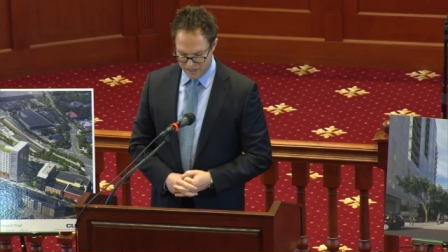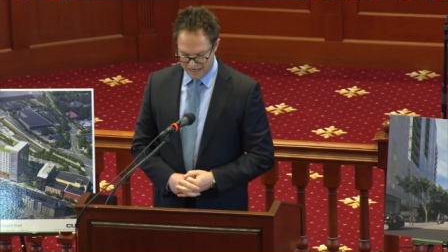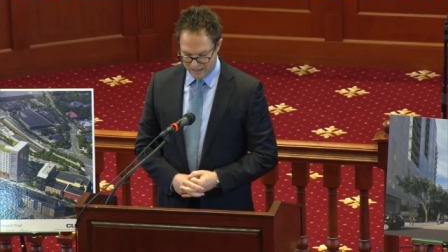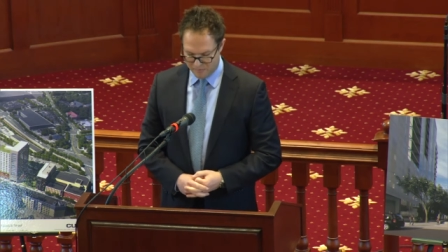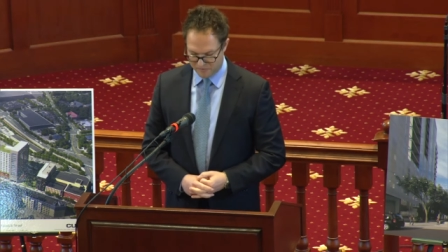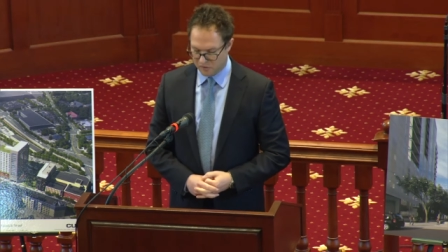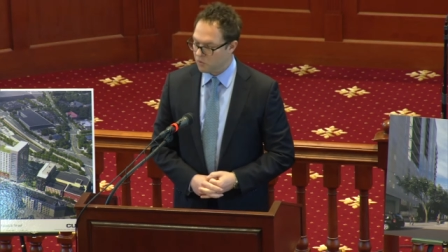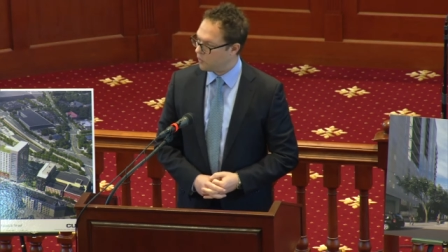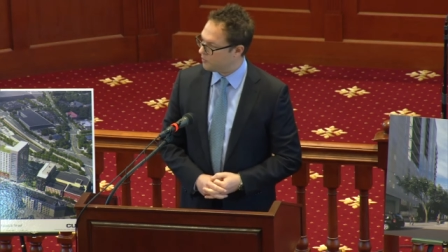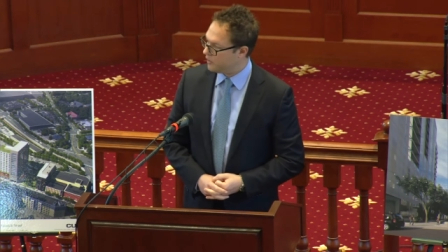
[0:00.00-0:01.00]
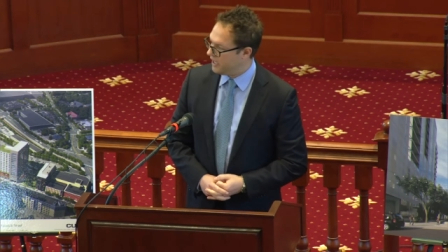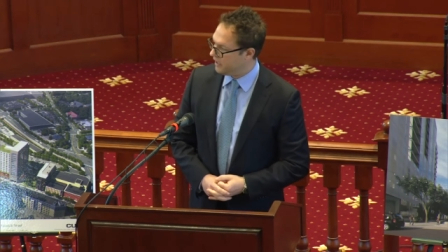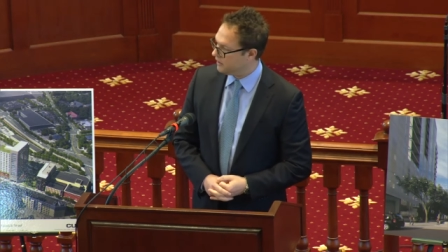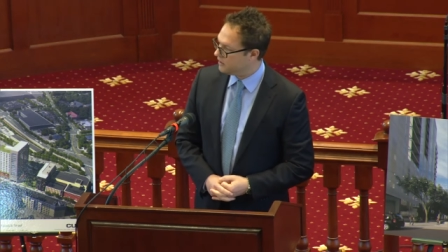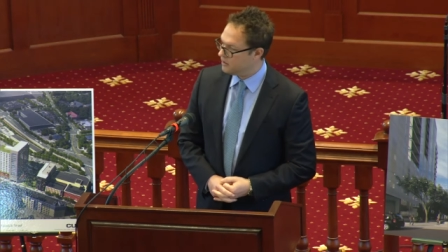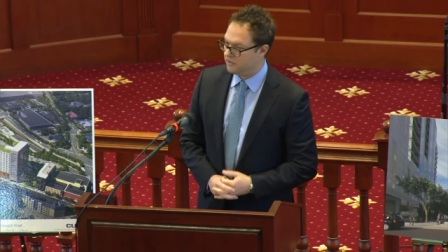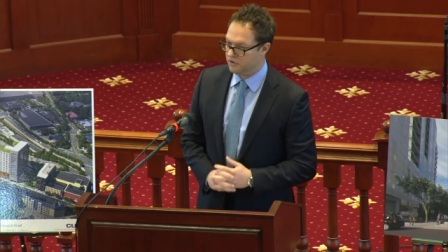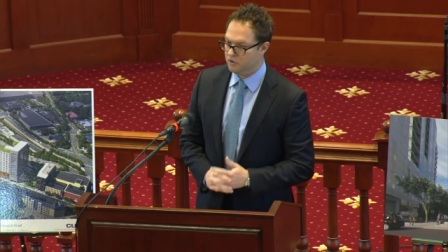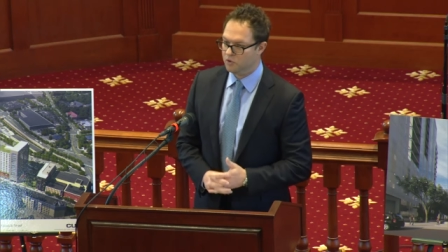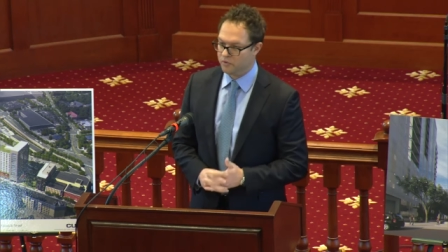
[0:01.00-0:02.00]
job of incorporating the
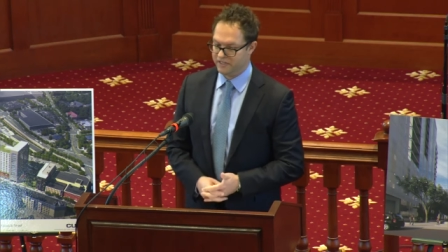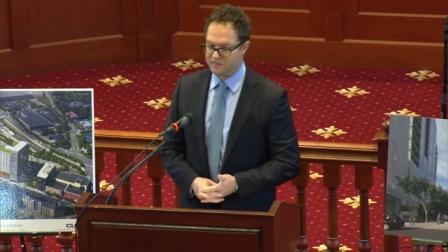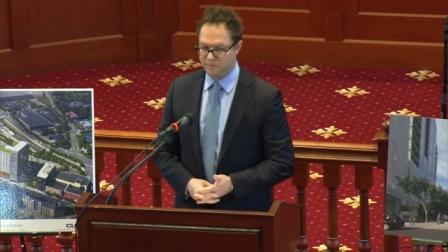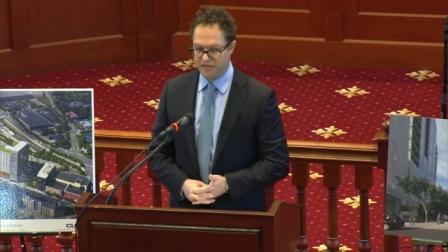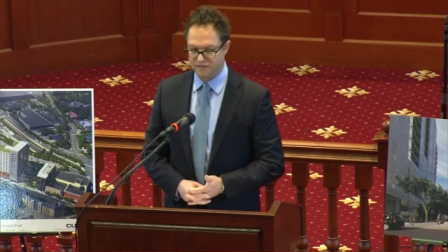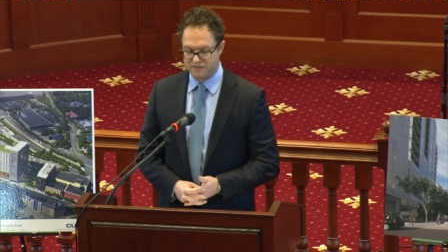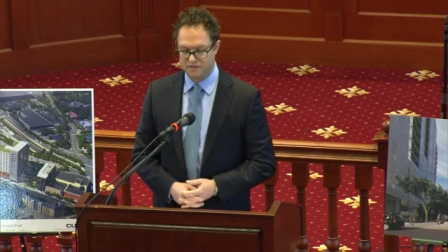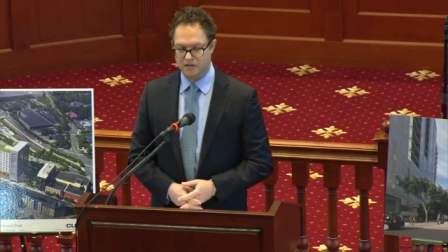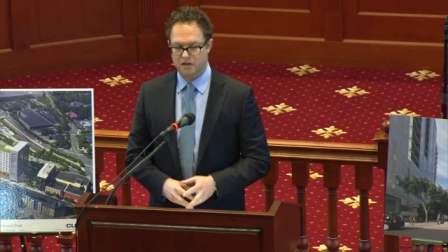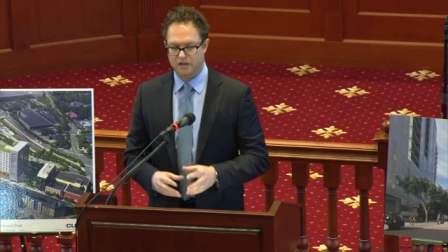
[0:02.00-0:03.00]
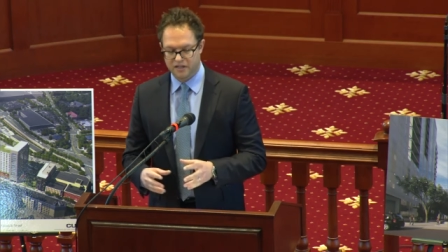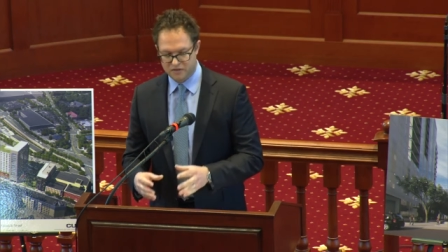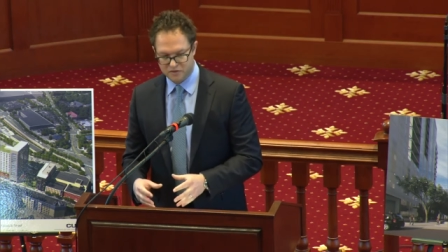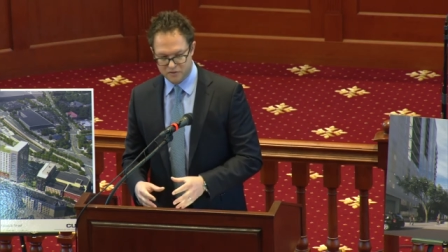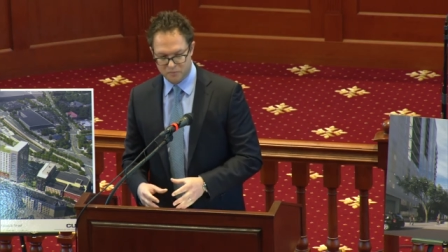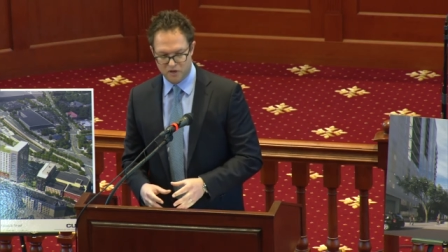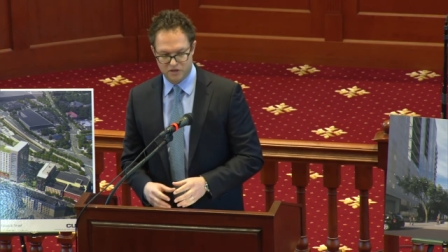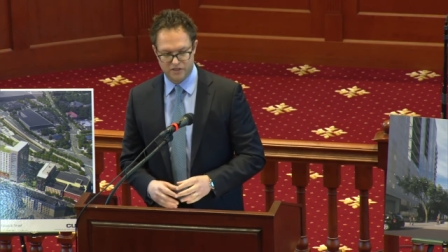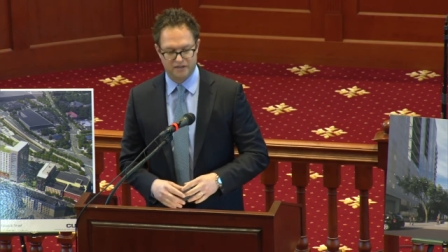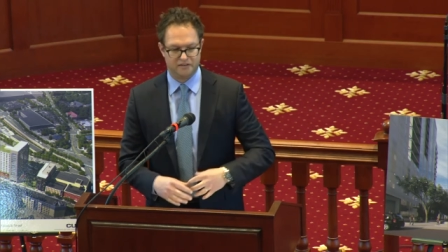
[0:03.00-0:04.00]
new green space into the
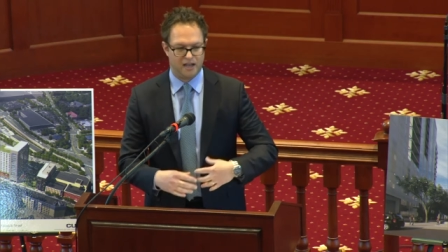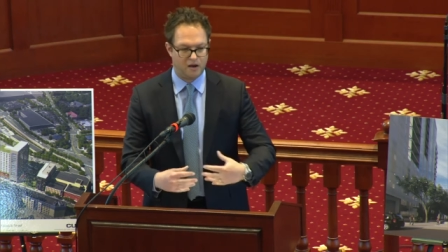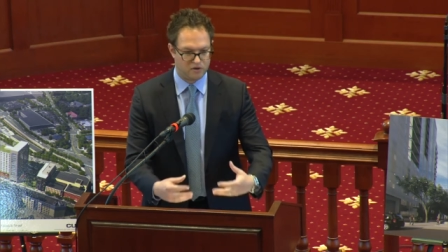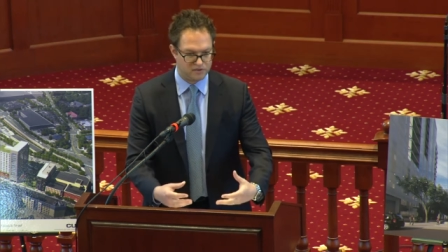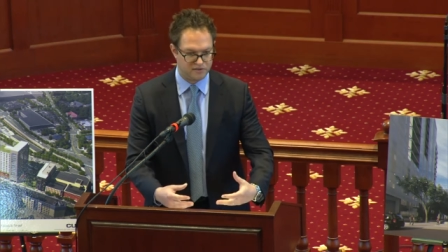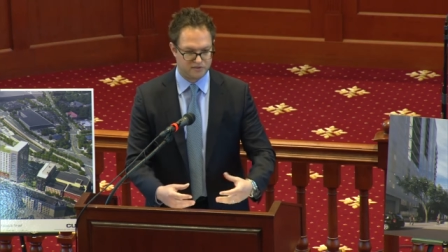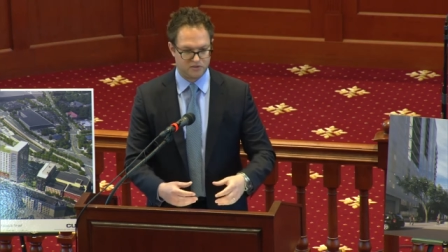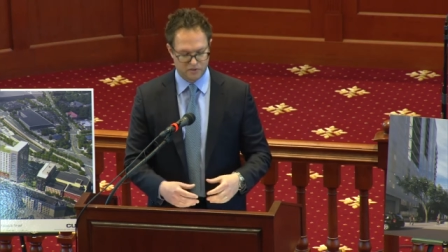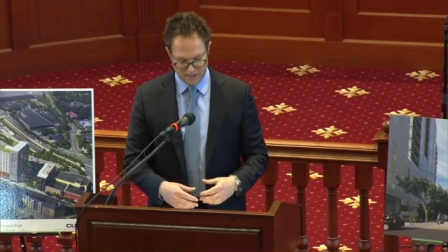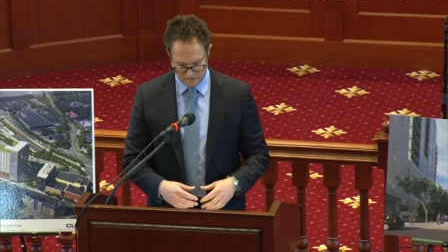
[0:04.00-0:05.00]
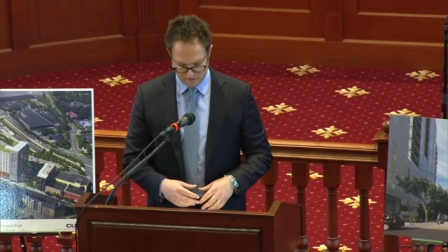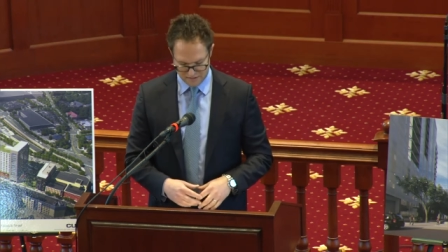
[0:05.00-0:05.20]
project, out onto the street,